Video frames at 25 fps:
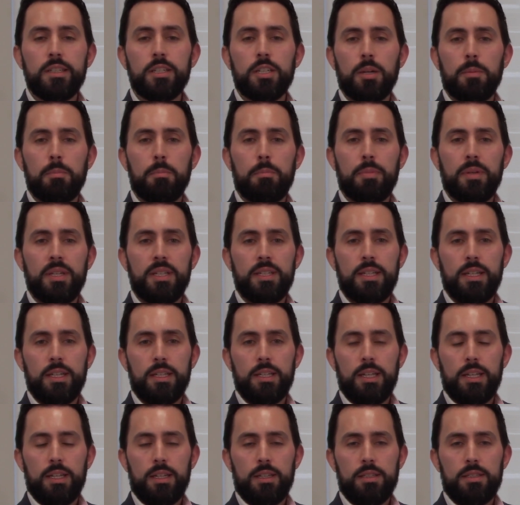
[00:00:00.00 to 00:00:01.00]
compete
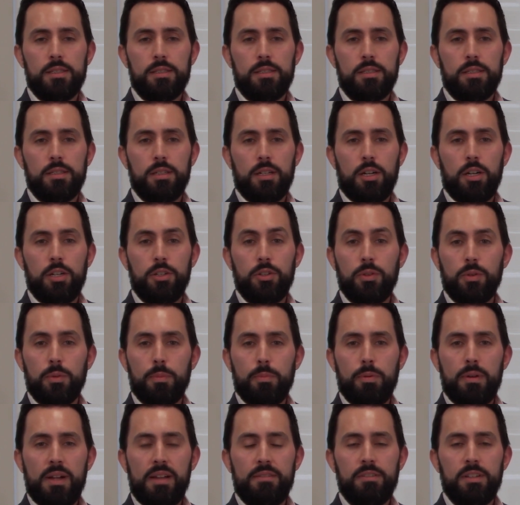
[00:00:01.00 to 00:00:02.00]
against other
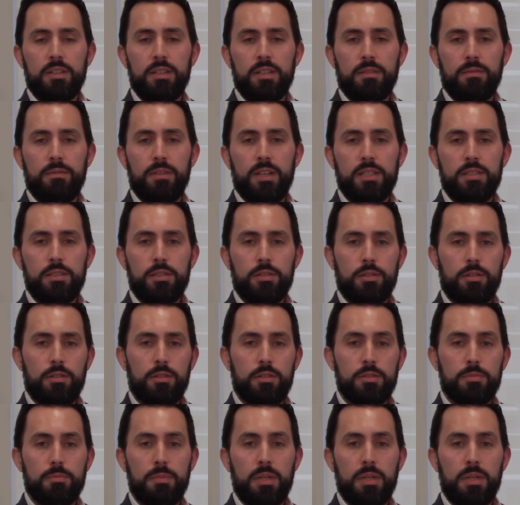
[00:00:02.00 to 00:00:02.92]
private investors,